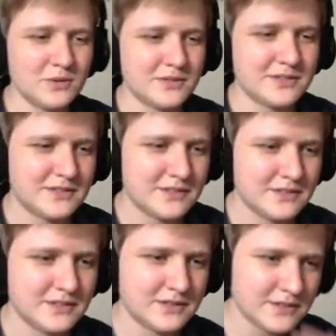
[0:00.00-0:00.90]
away
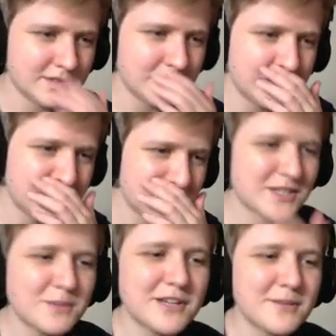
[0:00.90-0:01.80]
that smoke. There's
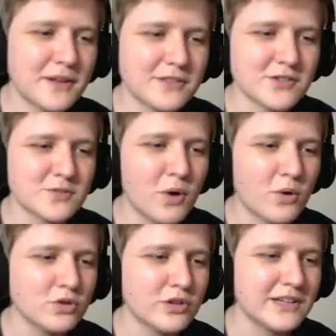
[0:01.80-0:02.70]
something about the
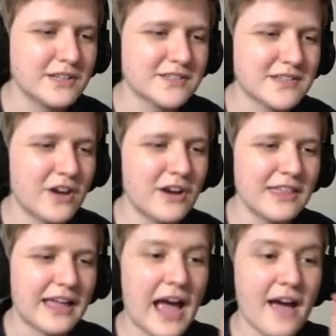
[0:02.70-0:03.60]
smoke looking scary.
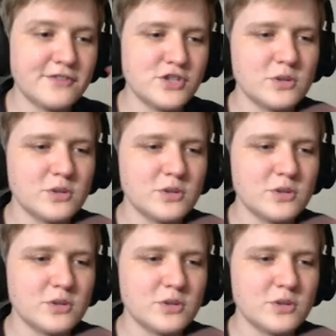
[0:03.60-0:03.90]
Smoke. Like after you